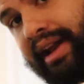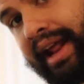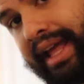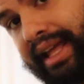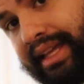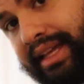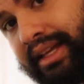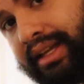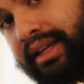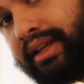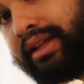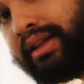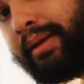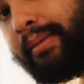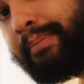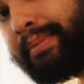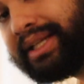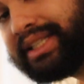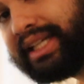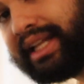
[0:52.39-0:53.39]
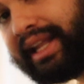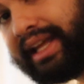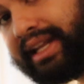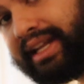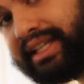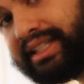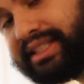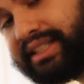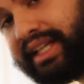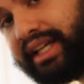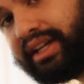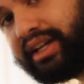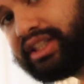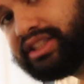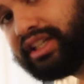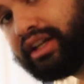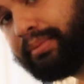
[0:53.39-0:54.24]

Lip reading: Nike miscellaneous sneakers.